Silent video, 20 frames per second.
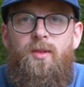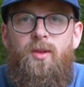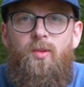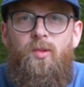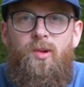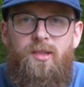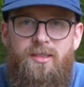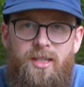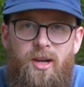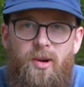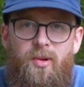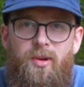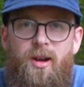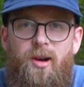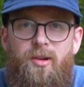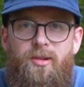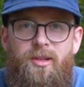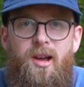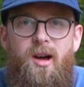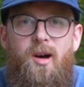What's going
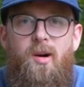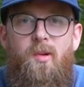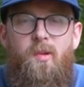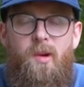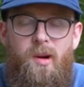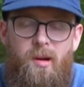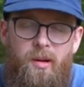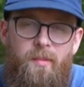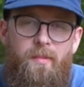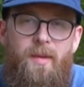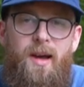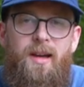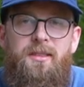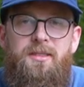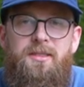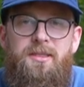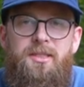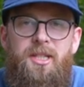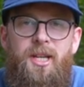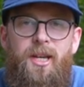on y'all? Welcome back to
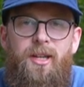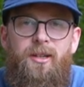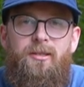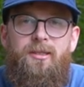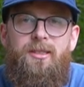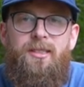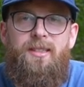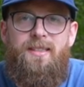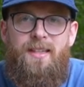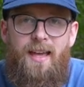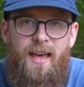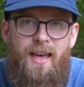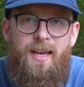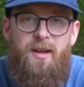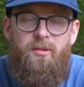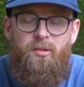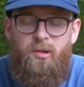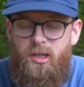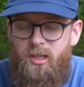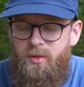the channel. Today
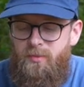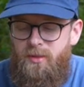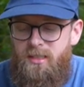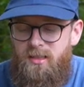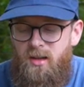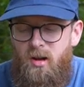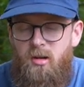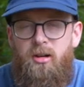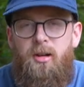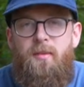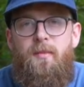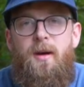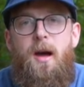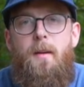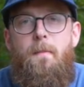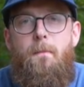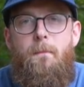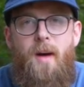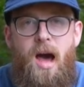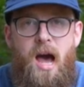we're going to be talking
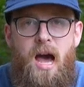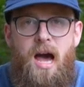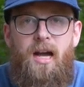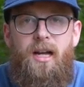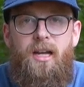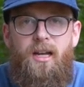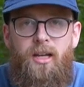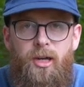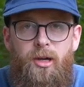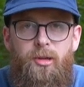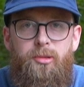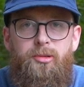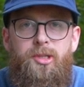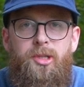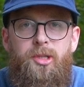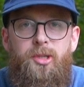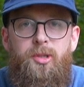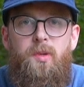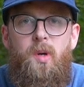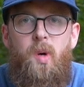about my
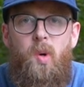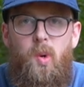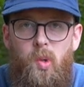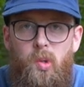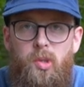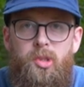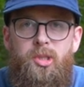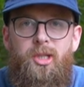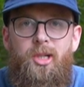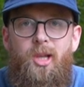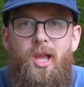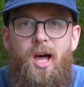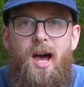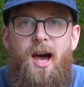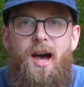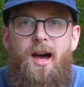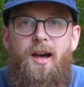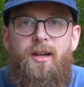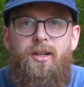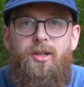go-to
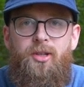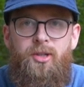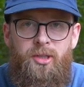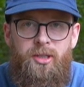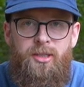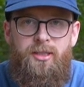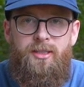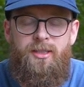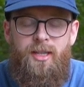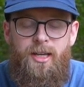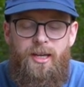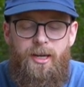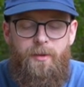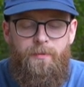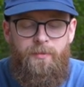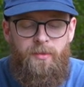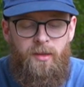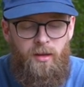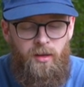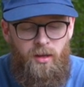ultralight cook set.
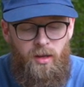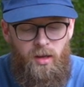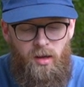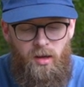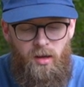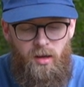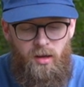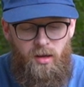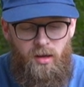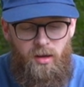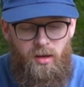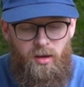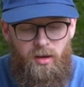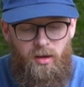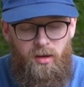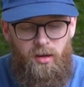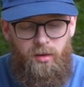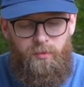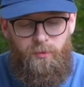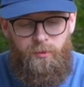
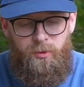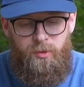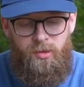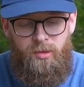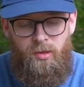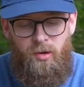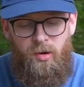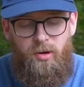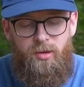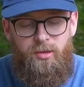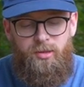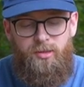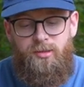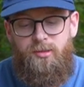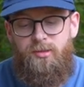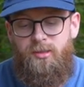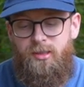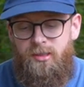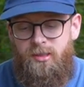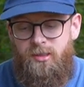Um, for starters,
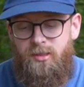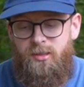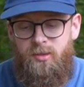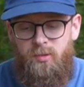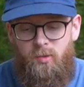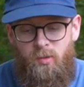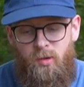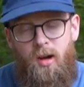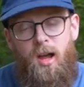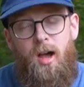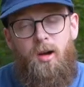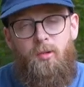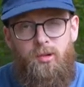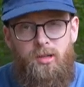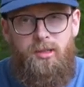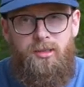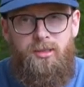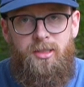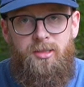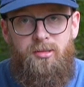this is what I
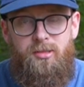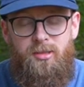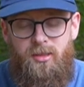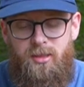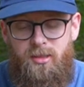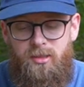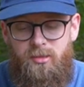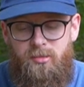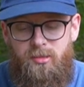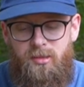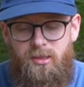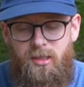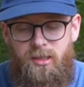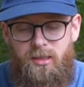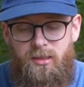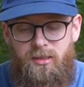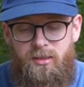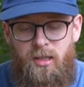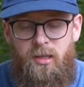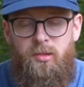was using. This was
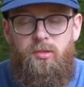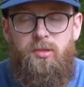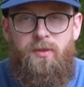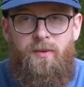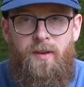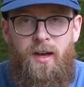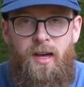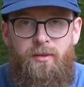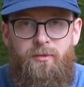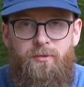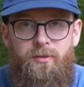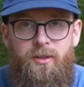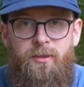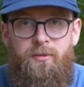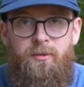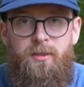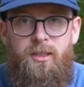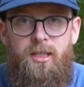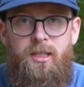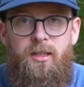a Toaks
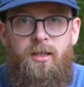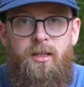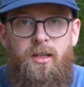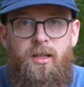550.